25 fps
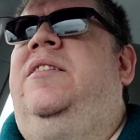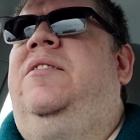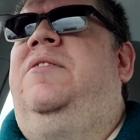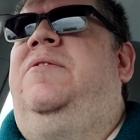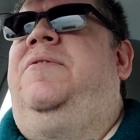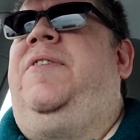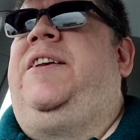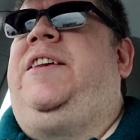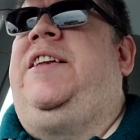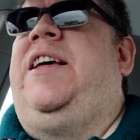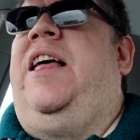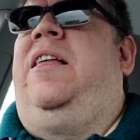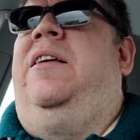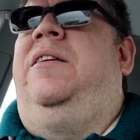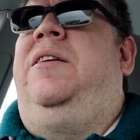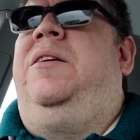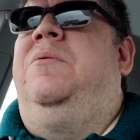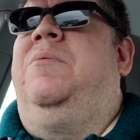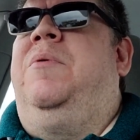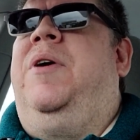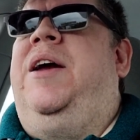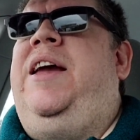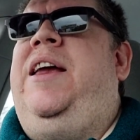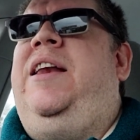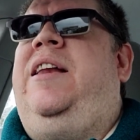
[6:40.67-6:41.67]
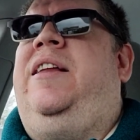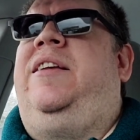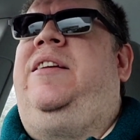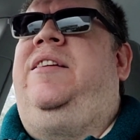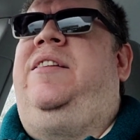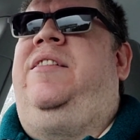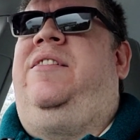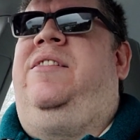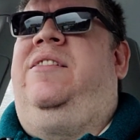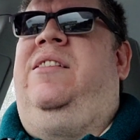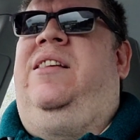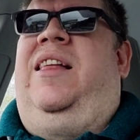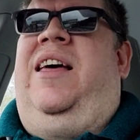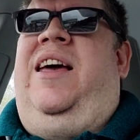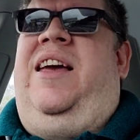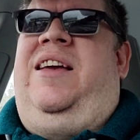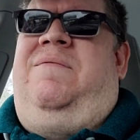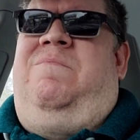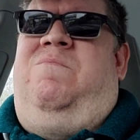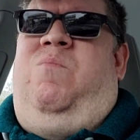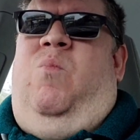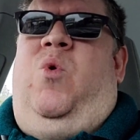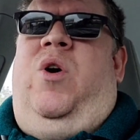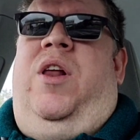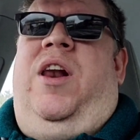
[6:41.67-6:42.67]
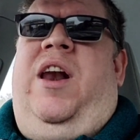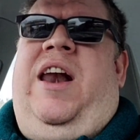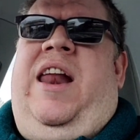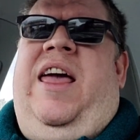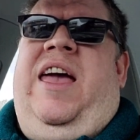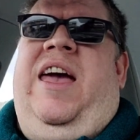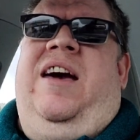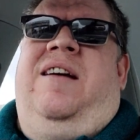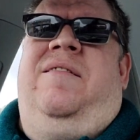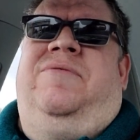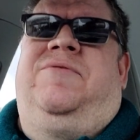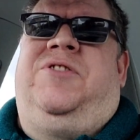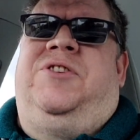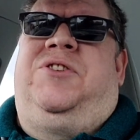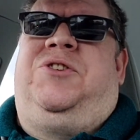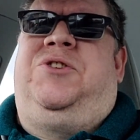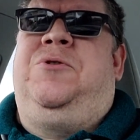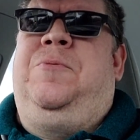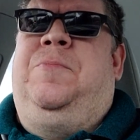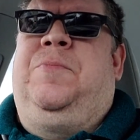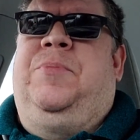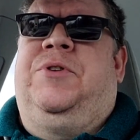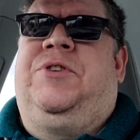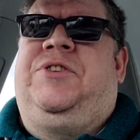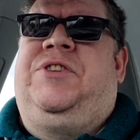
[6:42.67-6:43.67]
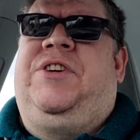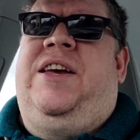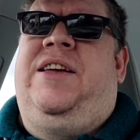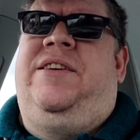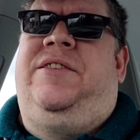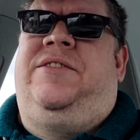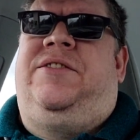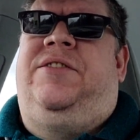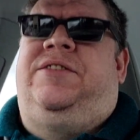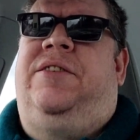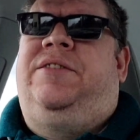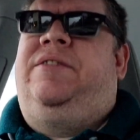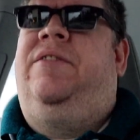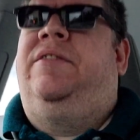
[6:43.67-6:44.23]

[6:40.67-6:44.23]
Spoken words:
fatality rate is like 1.5% to 2%.